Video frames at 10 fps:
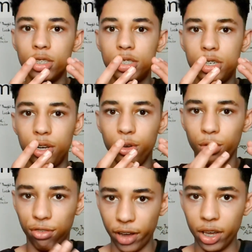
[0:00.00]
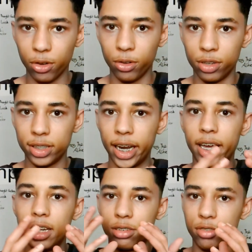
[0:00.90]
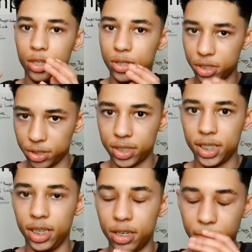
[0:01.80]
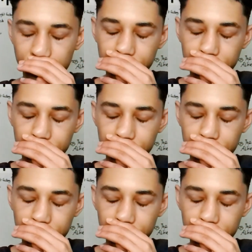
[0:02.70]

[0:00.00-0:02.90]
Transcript: to fail than it is for you to succeed.